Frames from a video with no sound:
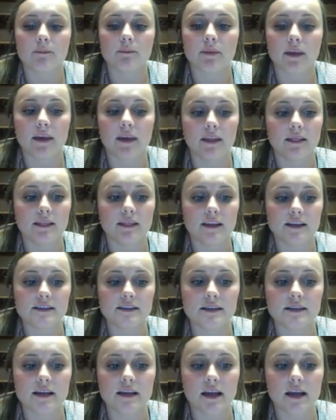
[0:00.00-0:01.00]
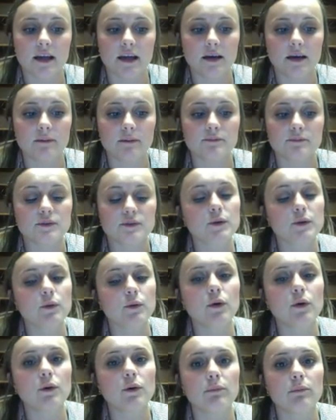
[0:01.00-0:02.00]
in this
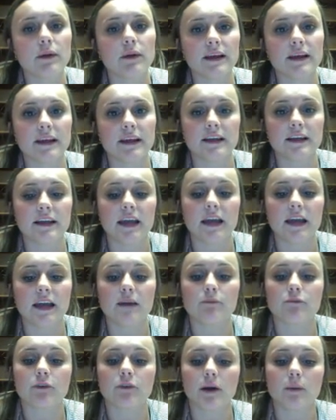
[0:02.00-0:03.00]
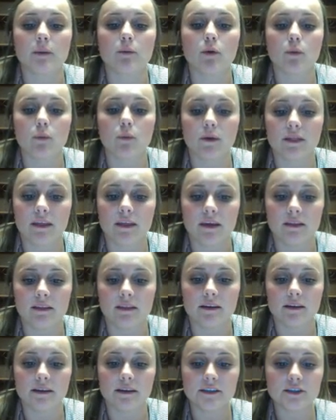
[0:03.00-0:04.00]
school, but he came from within
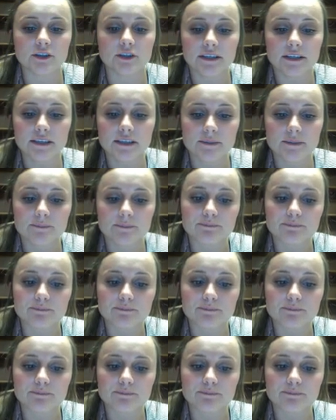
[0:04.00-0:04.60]
the district.